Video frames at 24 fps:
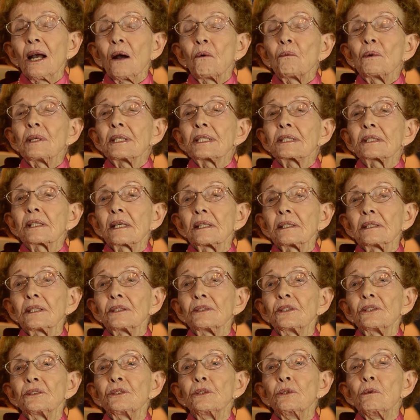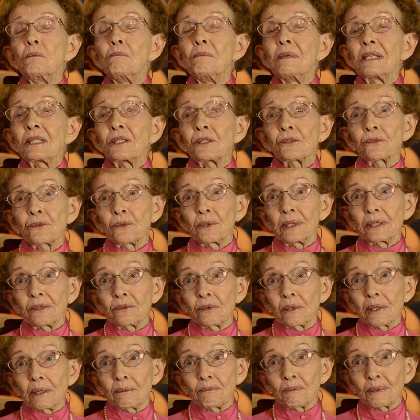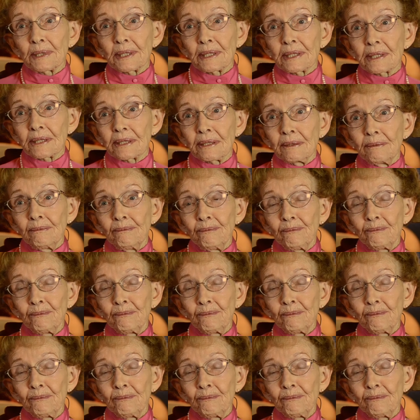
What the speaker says: we started to do mystery trips.